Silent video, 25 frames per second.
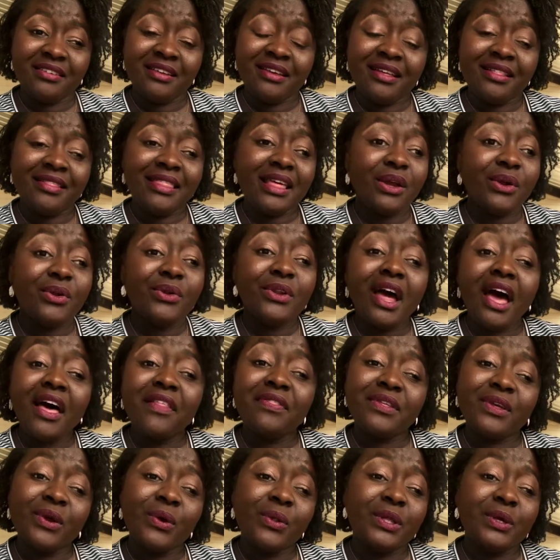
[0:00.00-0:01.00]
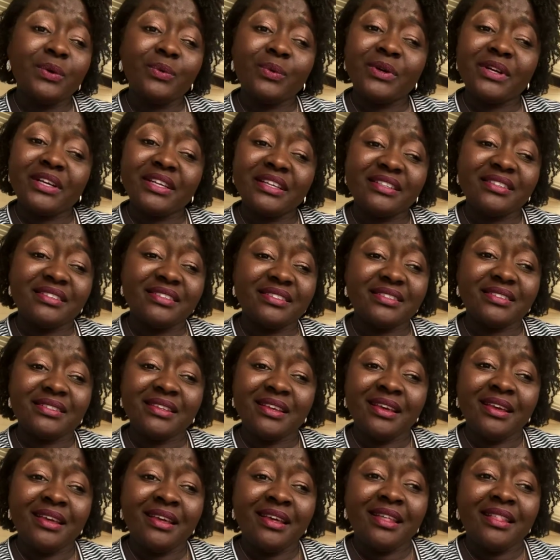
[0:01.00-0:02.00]
They are not the only ones.
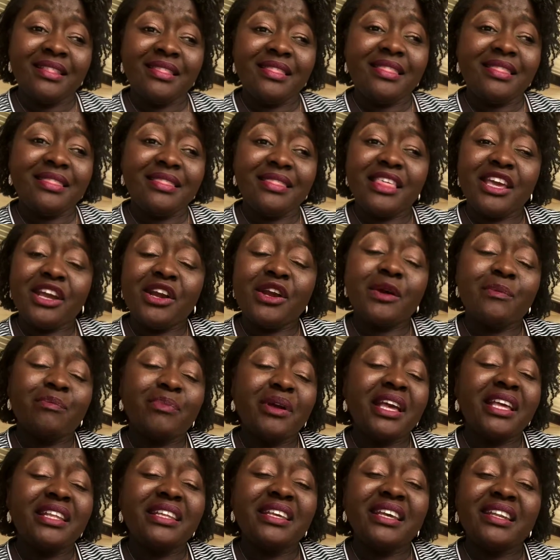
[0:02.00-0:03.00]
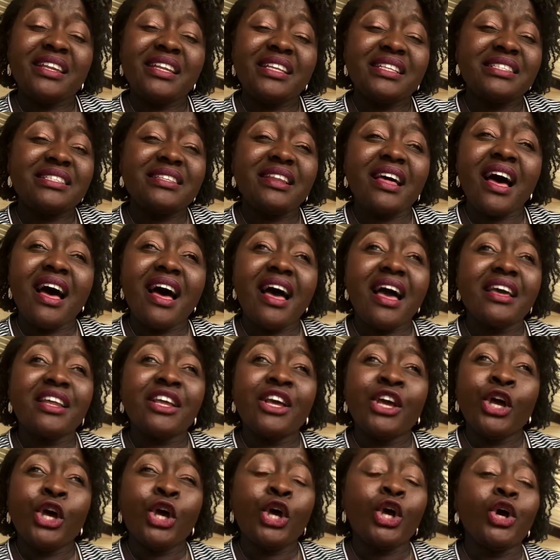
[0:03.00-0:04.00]
Their opinion is not
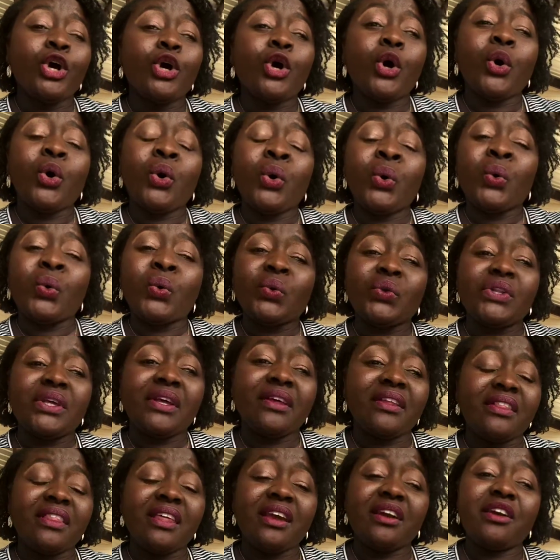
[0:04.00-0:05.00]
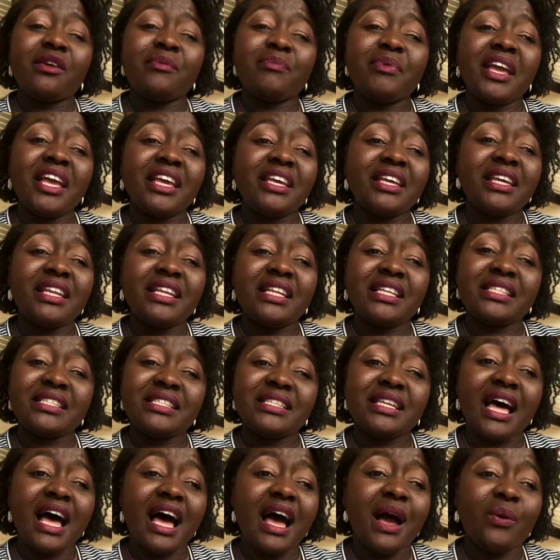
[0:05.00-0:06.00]
gold. Their opinion is
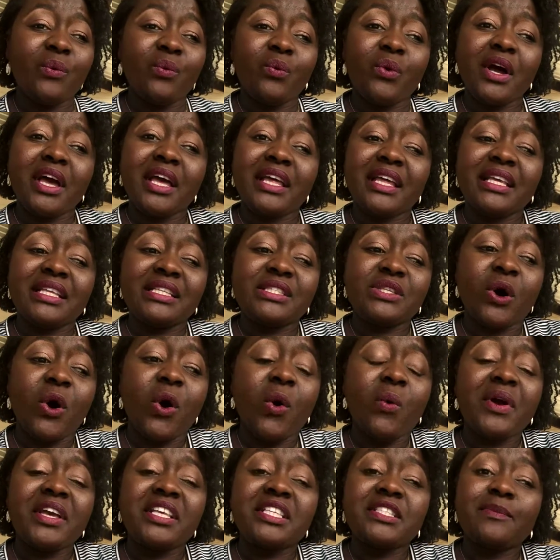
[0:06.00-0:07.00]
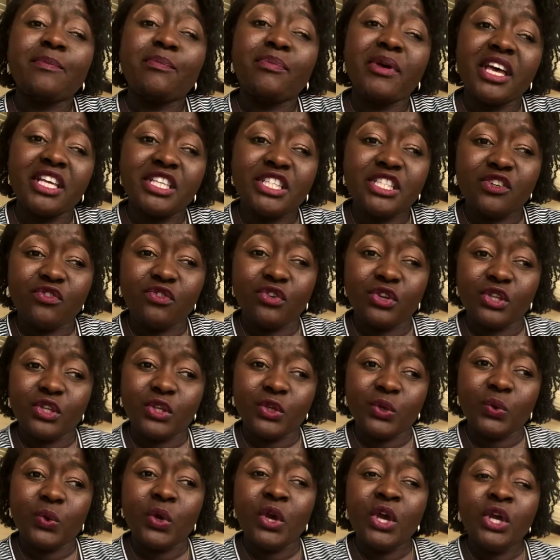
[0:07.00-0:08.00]
not what is always best for
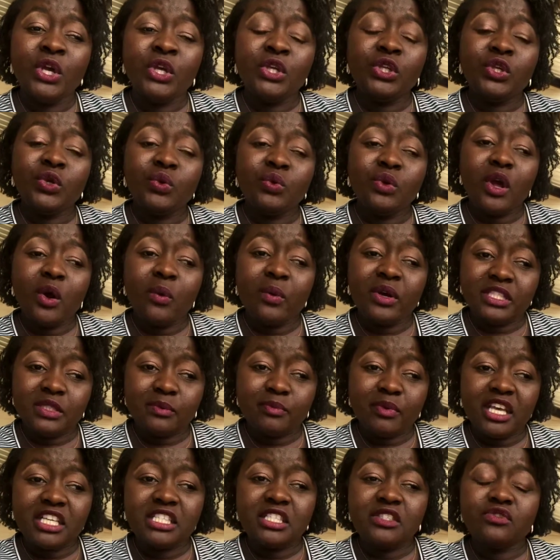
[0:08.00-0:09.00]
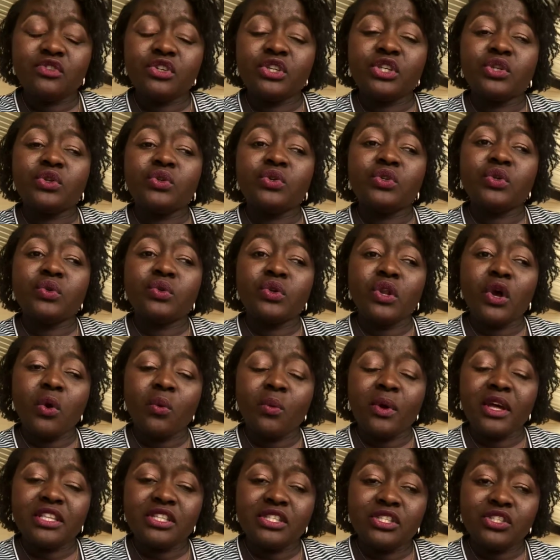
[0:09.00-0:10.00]
you. You know what's best for you. You know
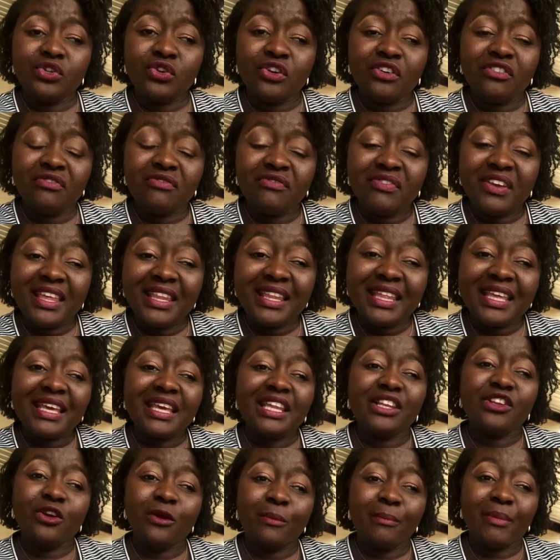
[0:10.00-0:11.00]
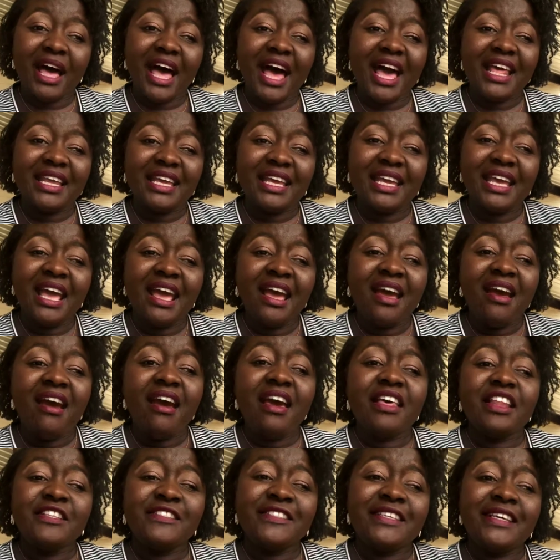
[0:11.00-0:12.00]
what you're feeling in your body,
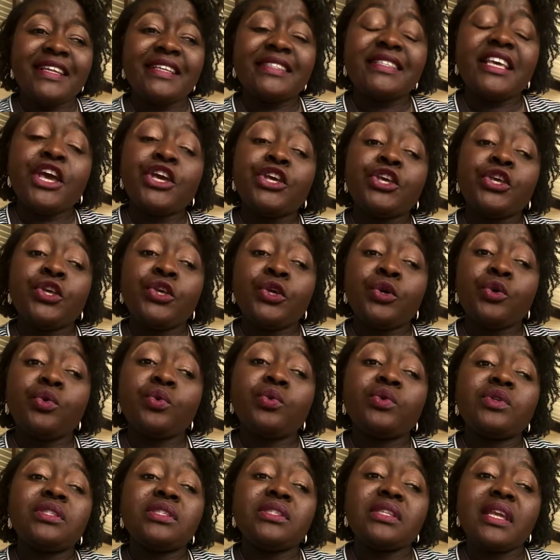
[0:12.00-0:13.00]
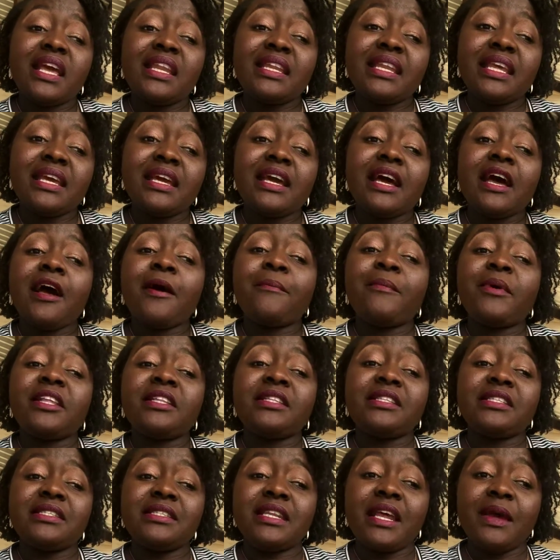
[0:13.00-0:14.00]
and it's going to take you standing up
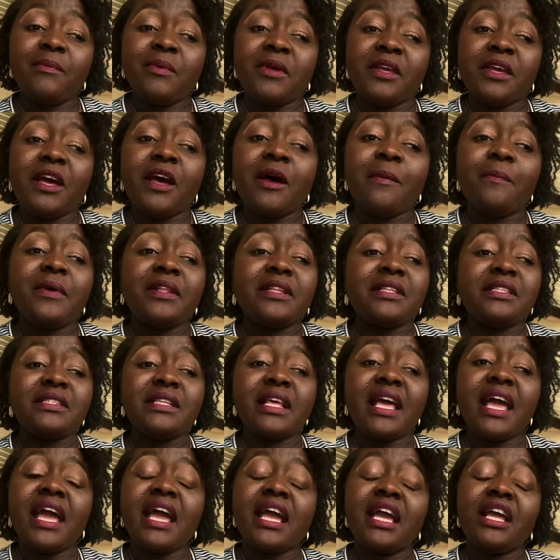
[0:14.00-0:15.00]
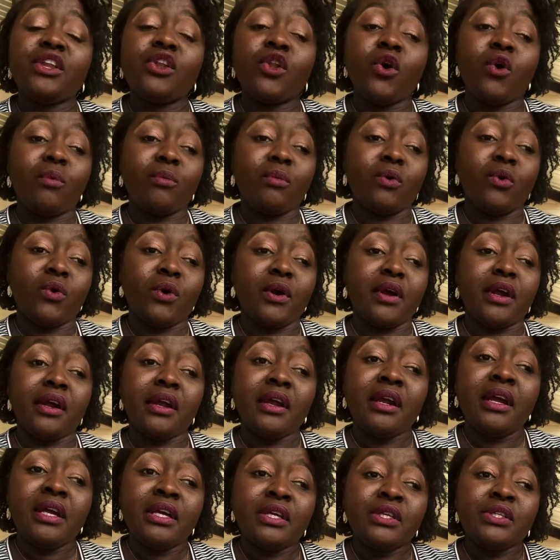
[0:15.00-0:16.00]
and stepping up and saying no more.
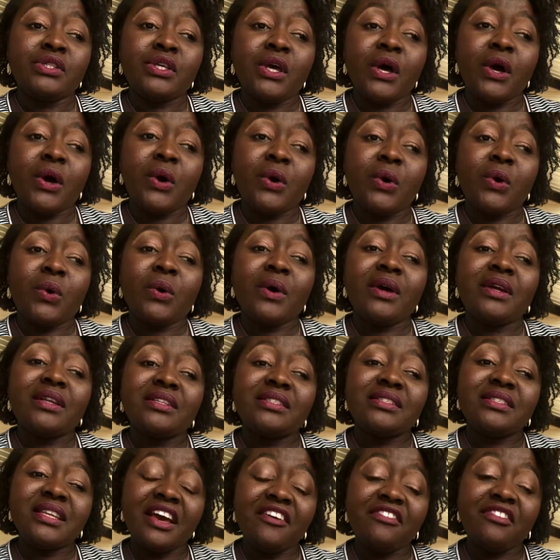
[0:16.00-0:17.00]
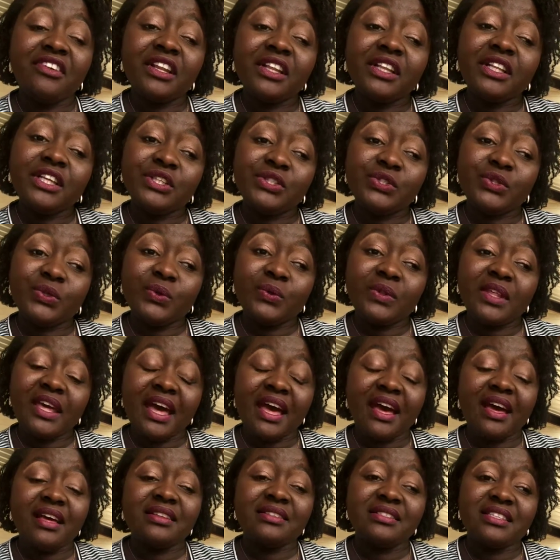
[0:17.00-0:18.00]
So definitely do
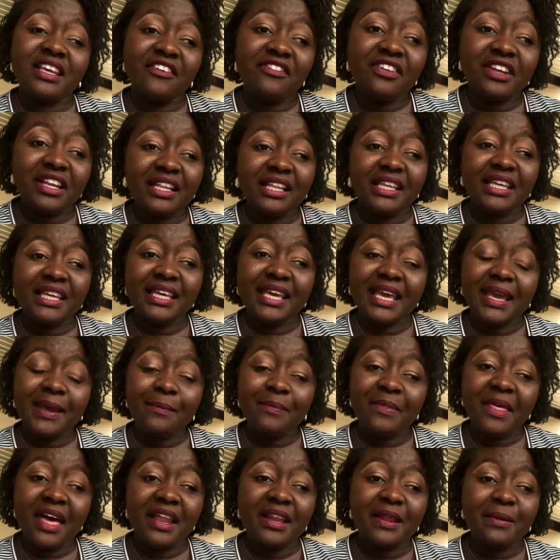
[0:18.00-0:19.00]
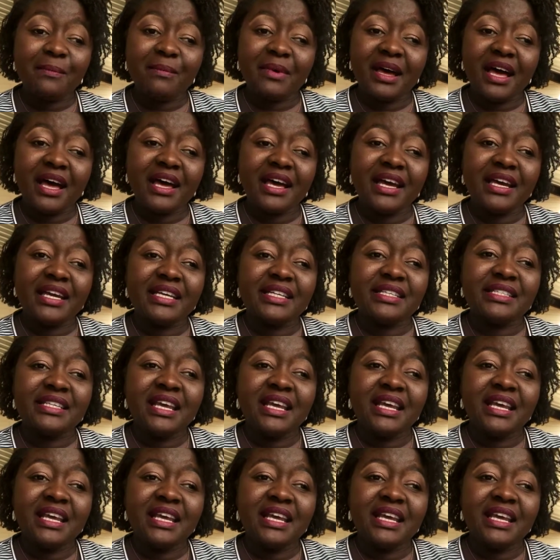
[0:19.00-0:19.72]
that. Definitely keep that in mind.